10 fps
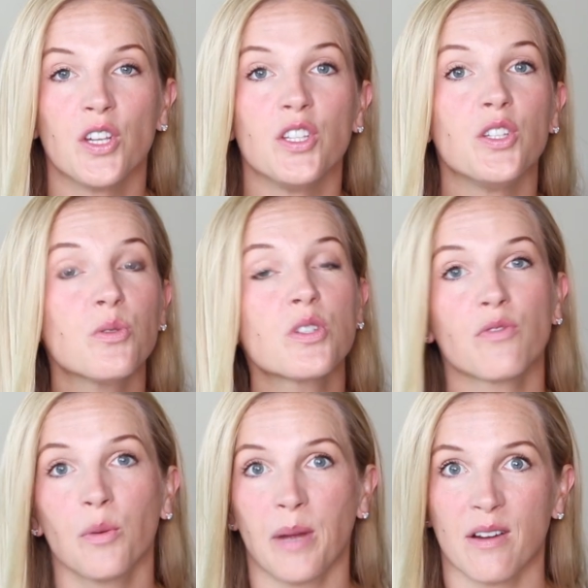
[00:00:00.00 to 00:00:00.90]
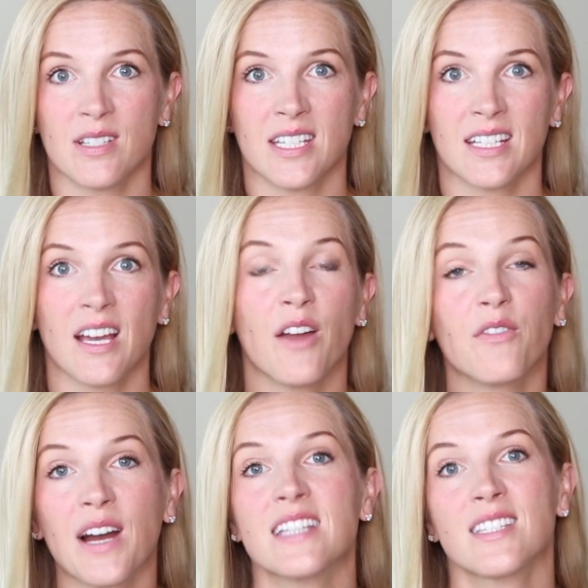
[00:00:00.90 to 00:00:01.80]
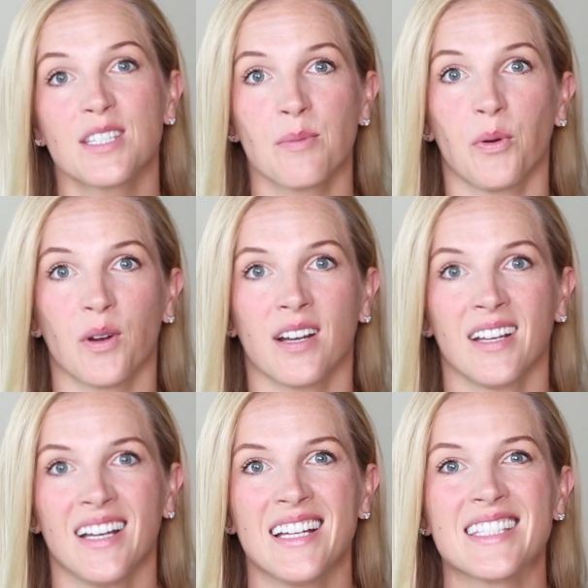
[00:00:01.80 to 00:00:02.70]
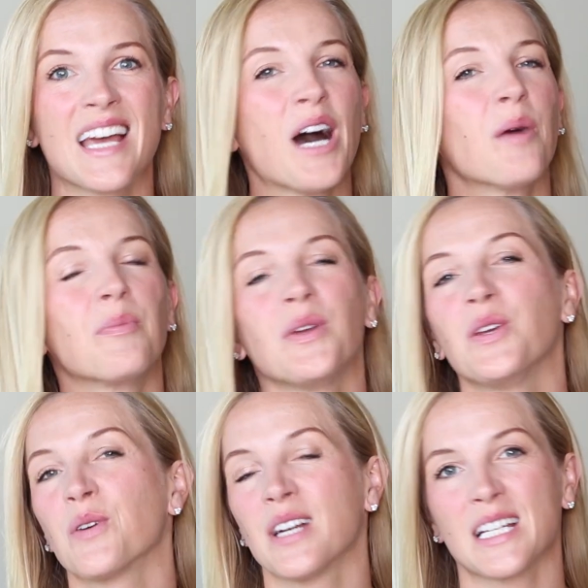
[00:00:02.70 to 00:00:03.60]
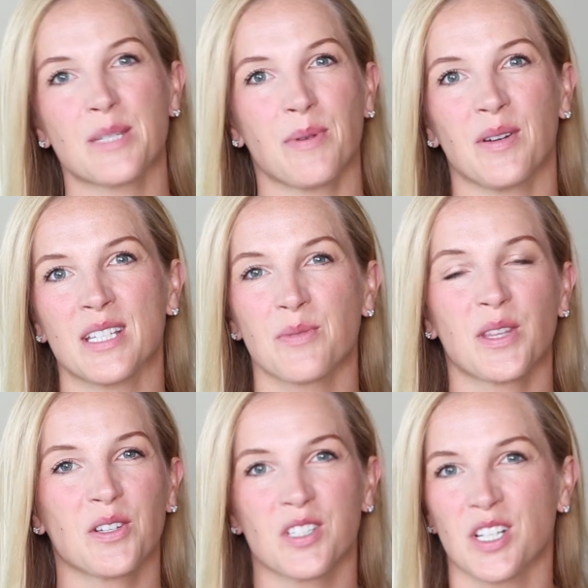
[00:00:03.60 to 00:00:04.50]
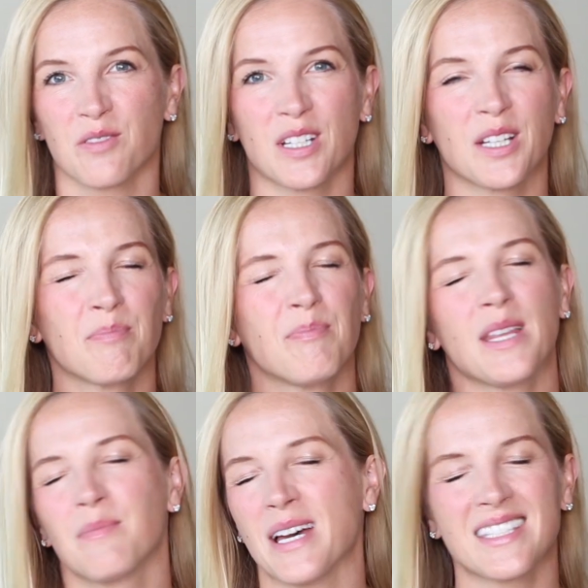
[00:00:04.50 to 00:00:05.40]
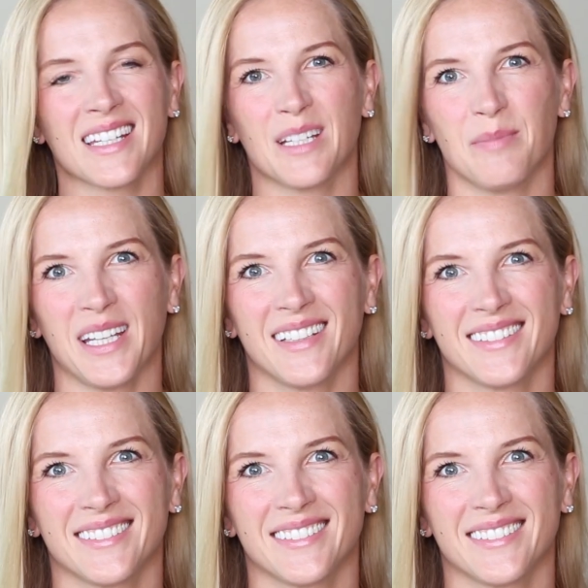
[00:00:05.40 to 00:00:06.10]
useful parenting advice and support to help your experience with your children be the best it can be.